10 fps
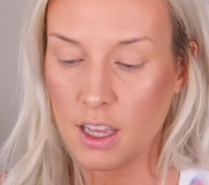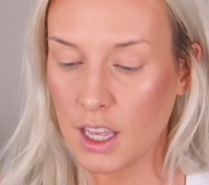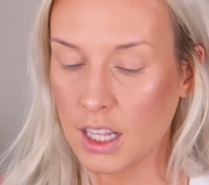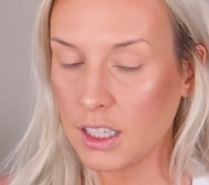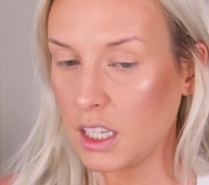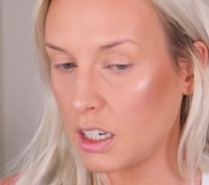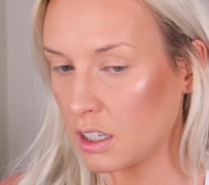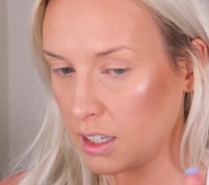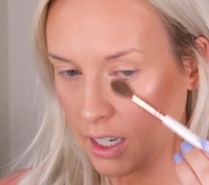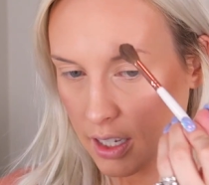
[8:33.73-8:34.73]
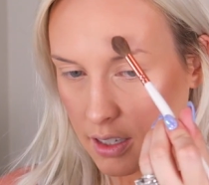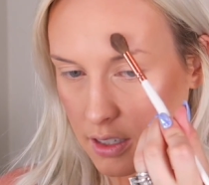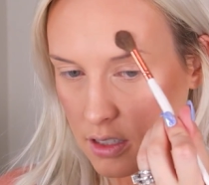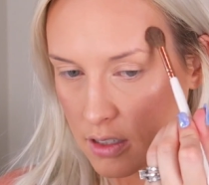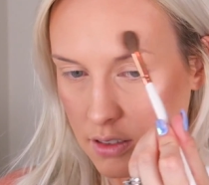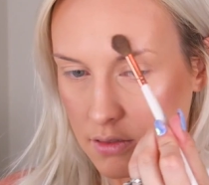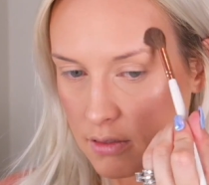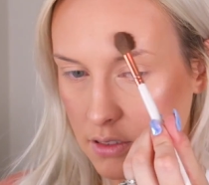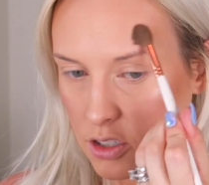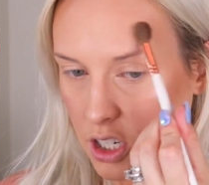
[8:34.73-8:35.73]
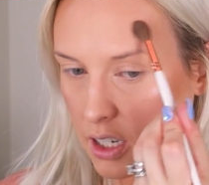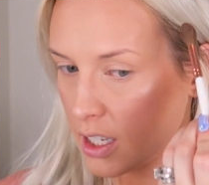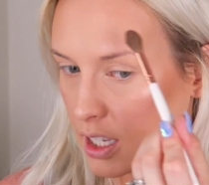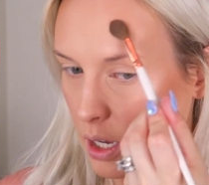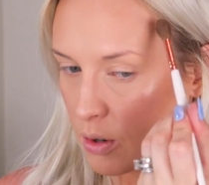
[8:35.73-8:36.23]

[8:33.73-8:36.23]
and glitter and is chunky.